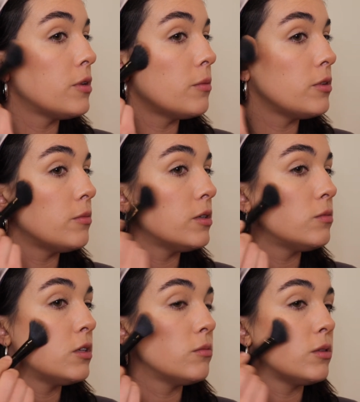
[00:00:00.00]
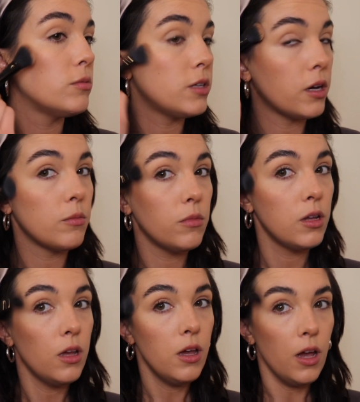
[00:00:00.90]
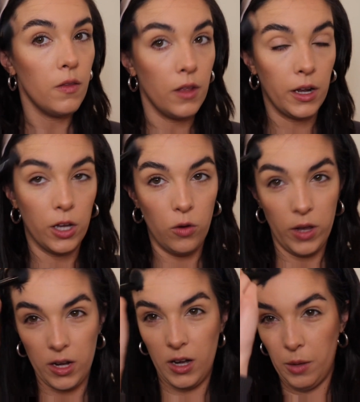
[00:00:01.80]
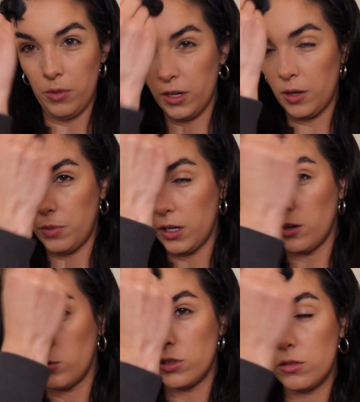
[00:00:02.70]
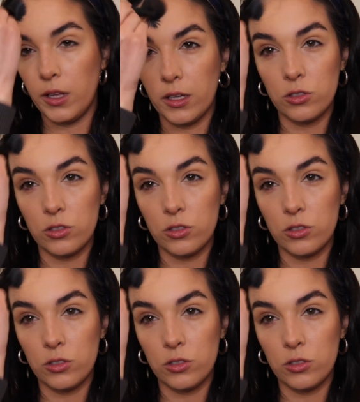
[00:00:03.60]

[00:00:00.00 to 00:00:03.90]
tap, tap, tap, tap, tap, tap. And then I go in and I blend up here with like in